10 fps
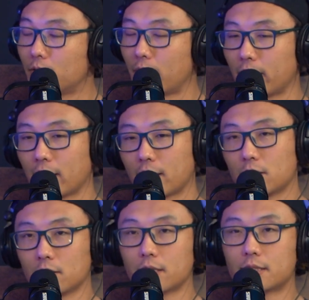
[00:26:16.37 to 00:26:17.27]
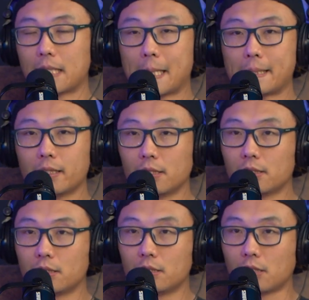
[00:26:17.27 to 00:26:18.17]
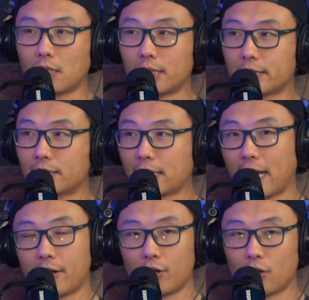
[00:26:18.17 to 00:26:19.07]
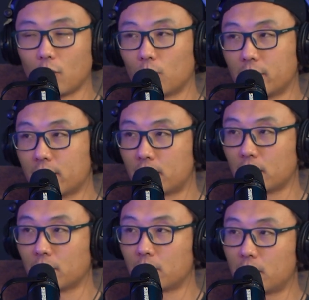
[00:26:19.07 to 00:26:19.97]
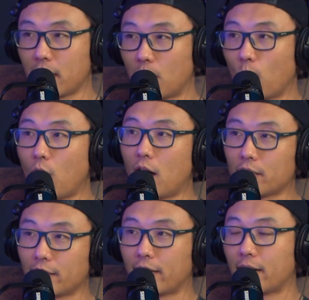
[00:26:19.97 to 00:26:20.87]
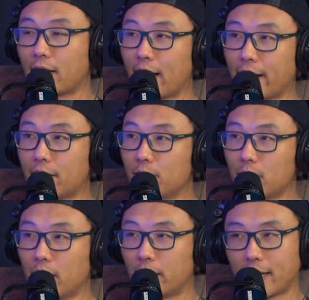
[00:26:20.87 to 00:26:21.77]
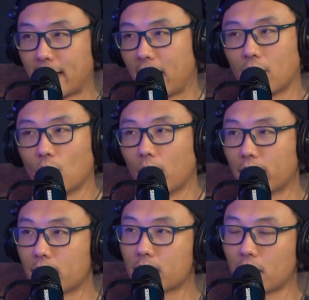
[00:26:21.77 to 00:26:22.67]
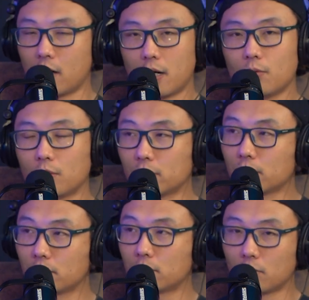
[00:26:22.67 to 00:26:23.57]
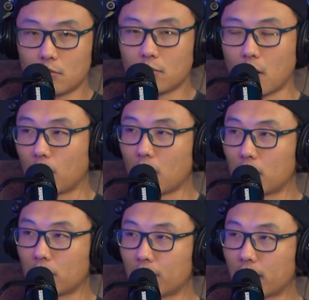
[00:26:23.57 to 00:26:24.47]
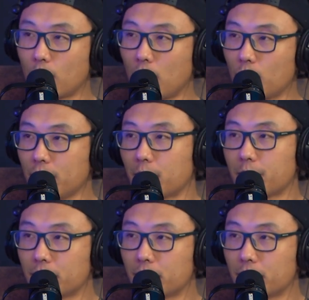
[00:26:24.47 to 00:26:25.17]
right? Like let's say this 80-year-old needs to take a walk late at night and they can't avoid it. It's like, all right, well, I'll take a walk with them,